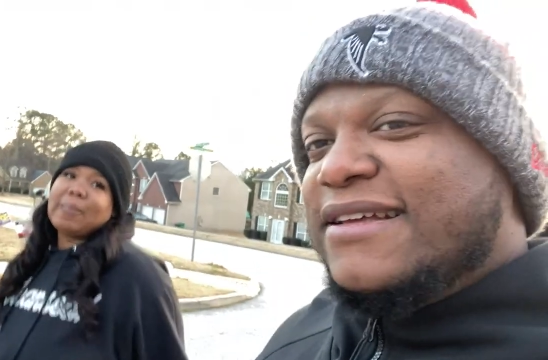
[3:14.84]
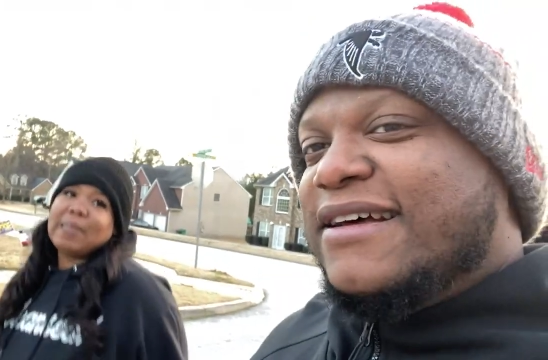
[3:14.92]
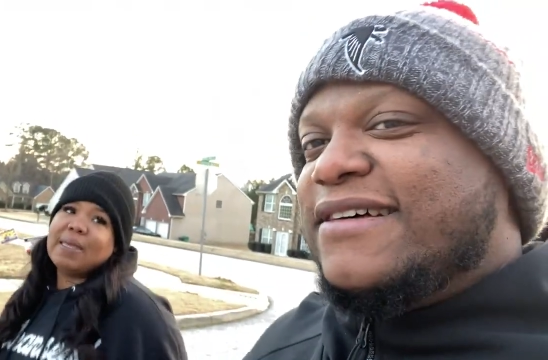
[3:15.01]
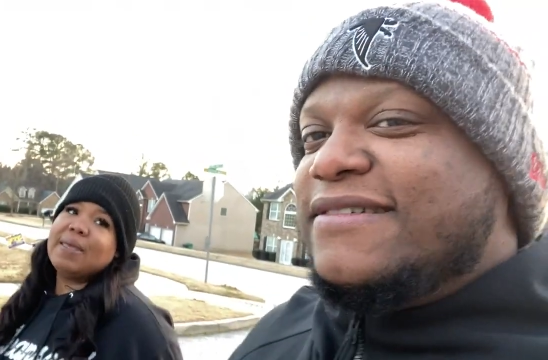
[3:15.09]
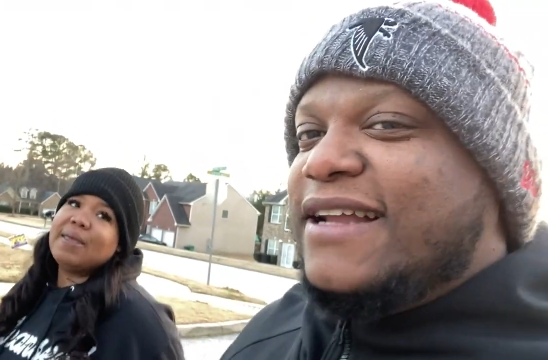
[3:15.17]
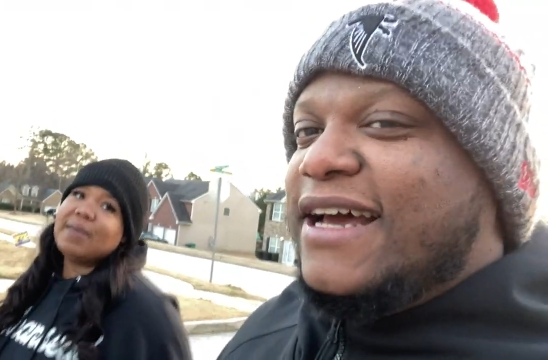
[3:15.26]

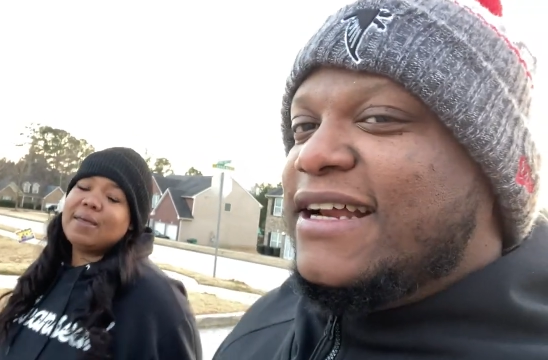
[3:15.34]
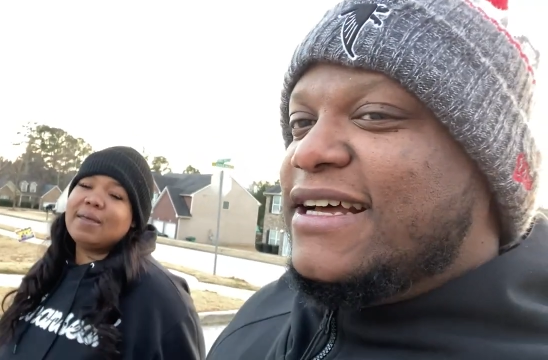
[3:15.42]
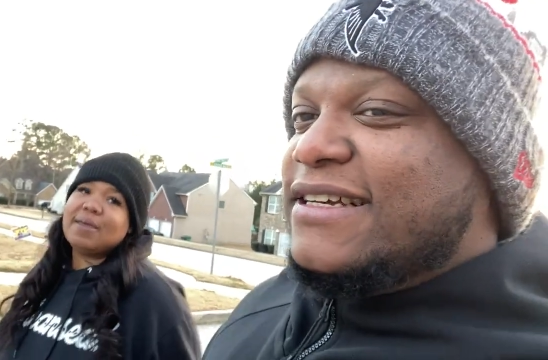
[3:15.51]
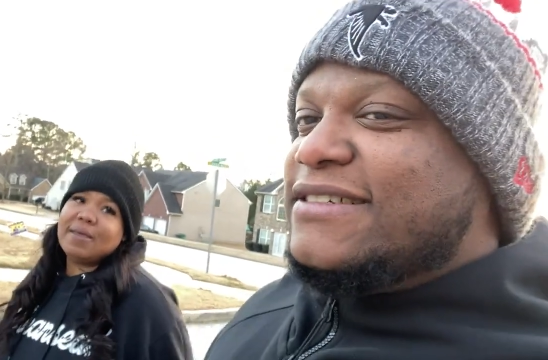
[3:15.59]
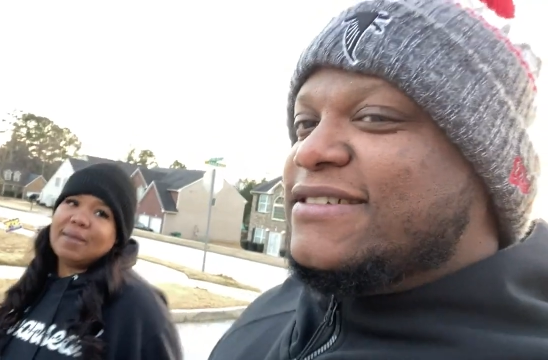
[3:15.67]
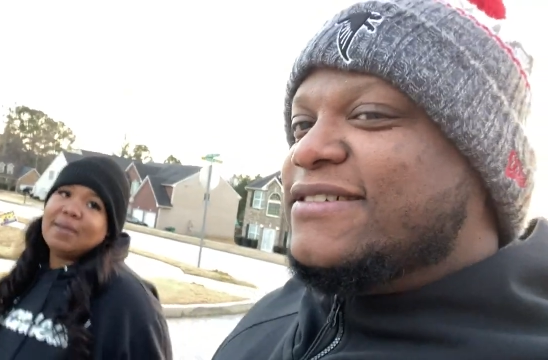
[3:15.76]
Speaker 1: I don't like
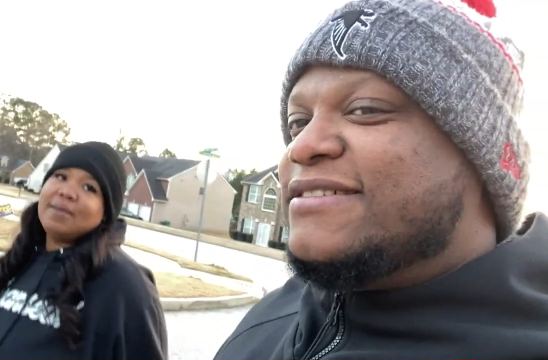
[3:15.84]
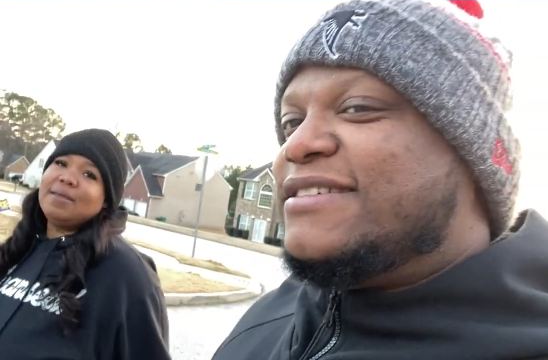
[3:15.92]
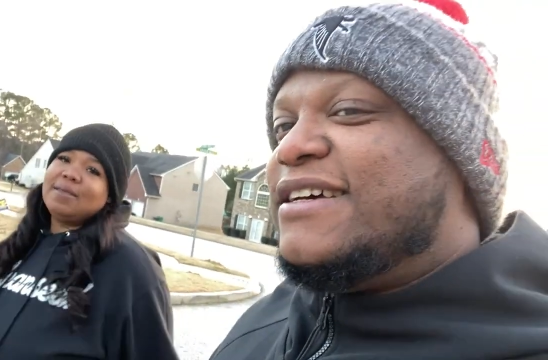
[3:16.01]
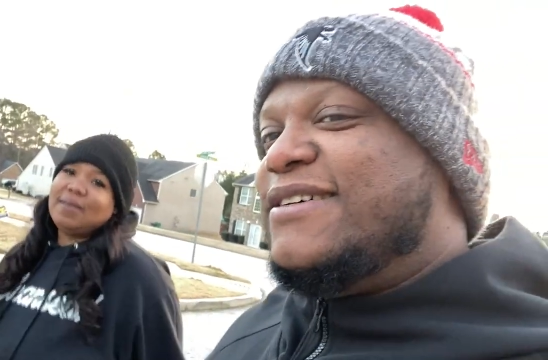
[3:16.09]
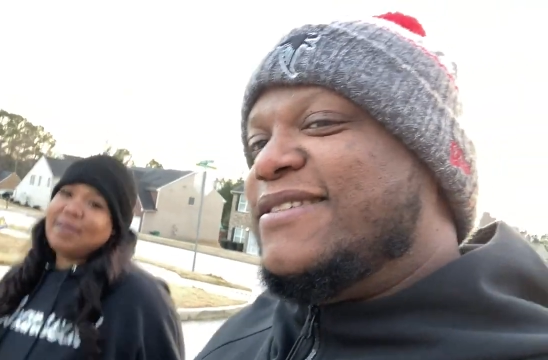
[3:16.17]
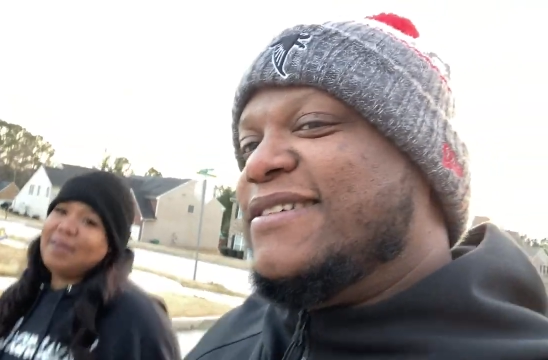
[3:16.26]
that junk,
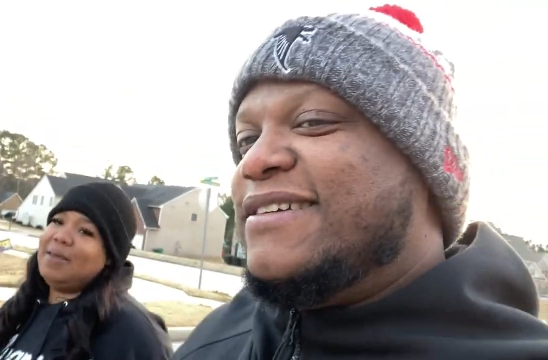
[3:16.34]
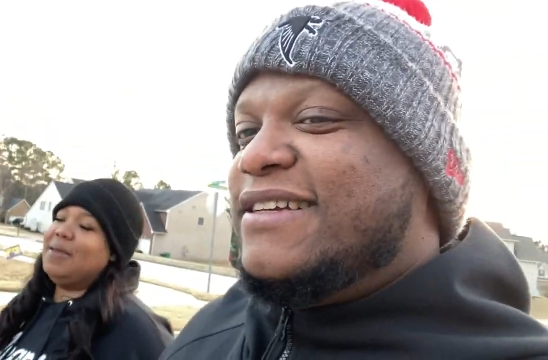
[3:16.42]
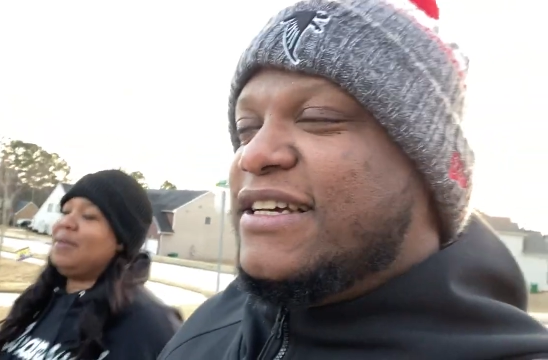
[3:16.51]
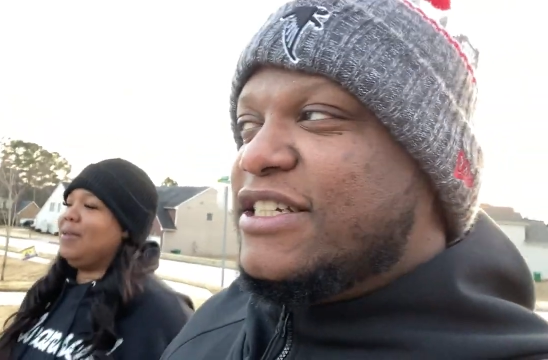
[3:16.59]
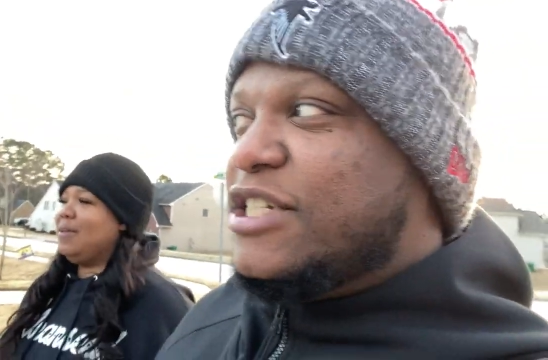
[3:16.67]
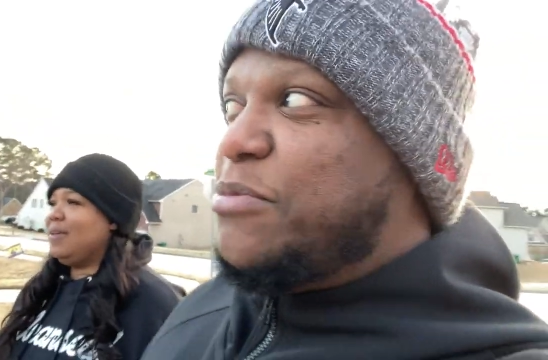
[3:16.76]
Shady.
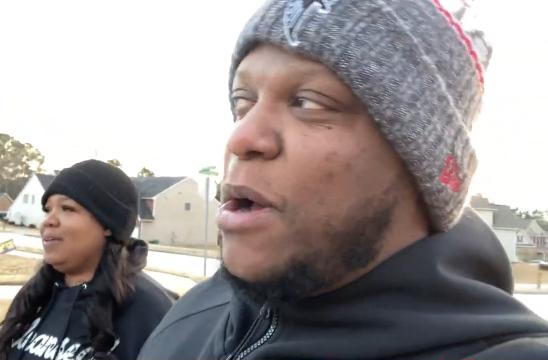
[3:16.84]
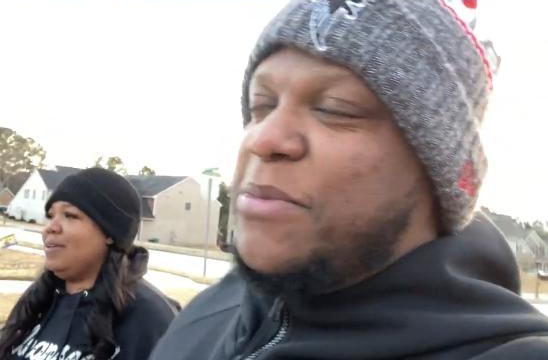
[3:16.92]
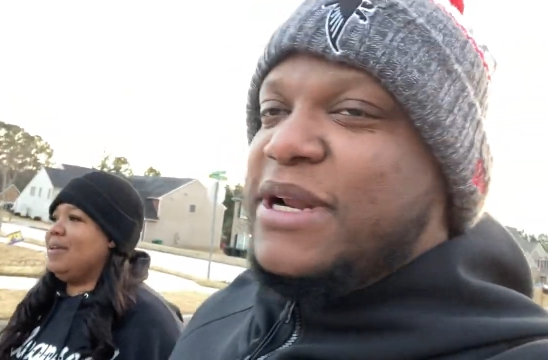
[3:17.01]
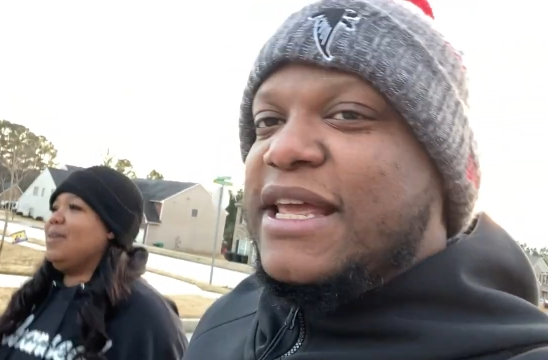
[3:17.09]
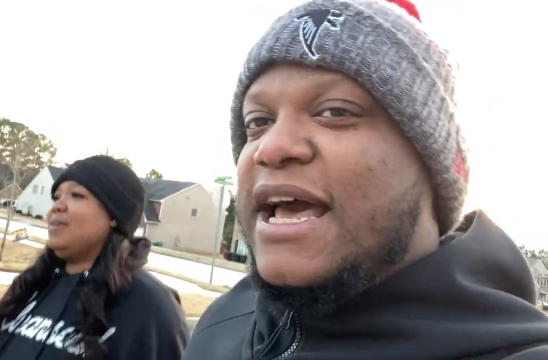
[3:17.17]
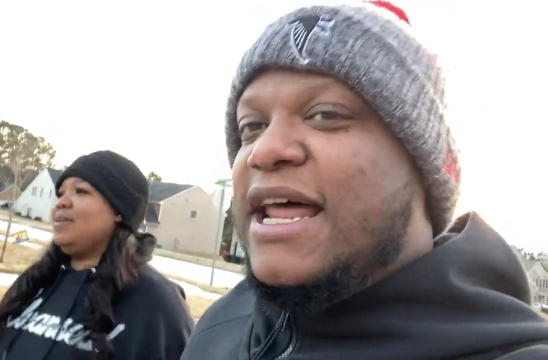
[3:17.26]
She bought
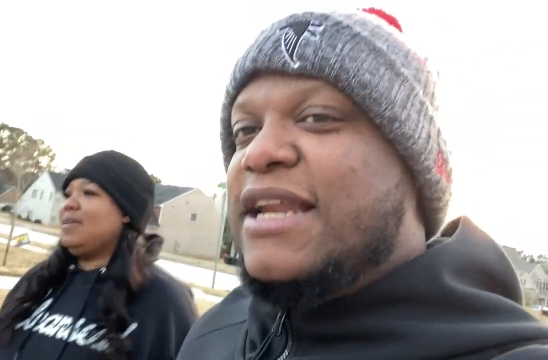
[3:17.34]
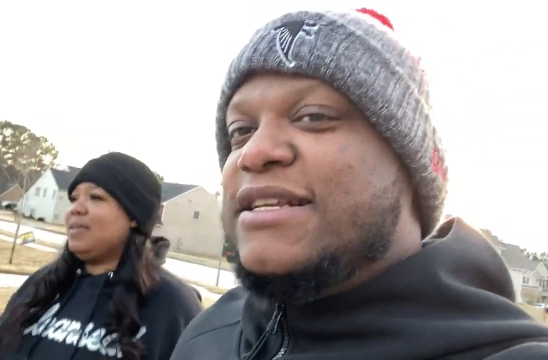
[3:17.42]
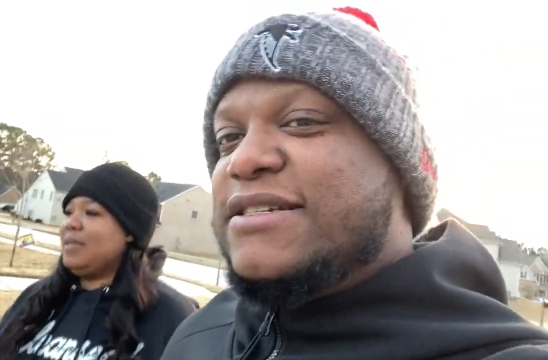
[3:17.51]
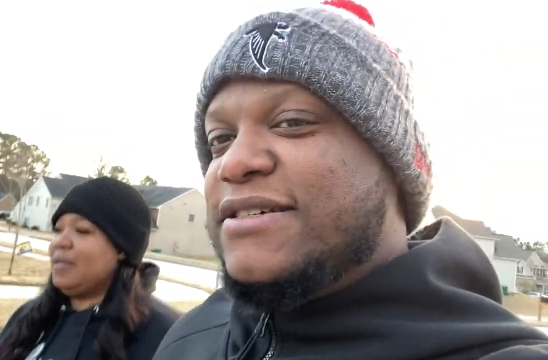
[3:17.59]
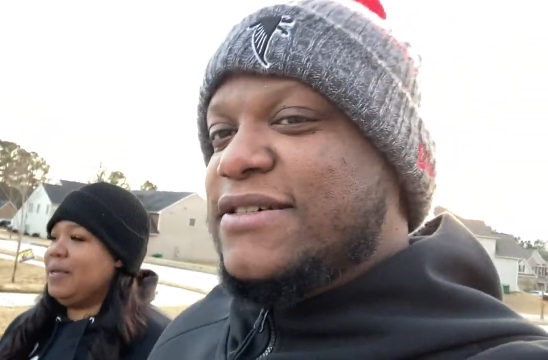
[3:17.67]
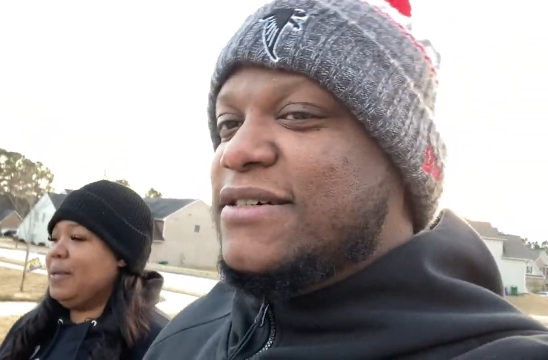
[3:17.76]
me the
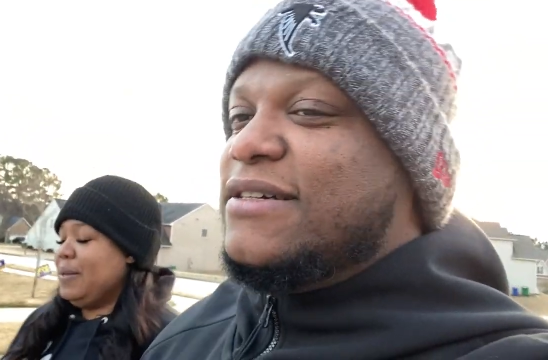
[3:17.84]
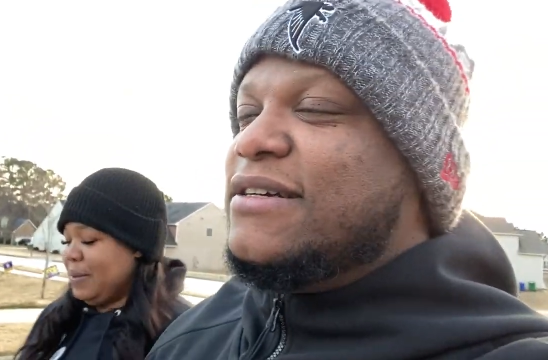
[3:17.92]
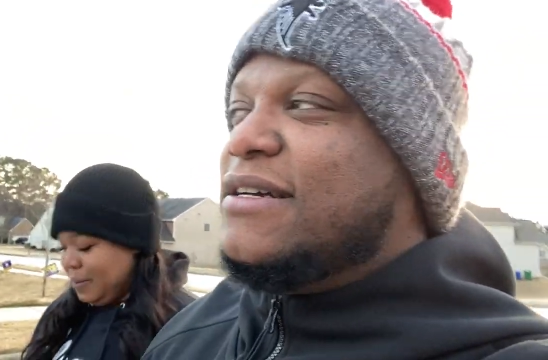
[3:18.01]
gallon jug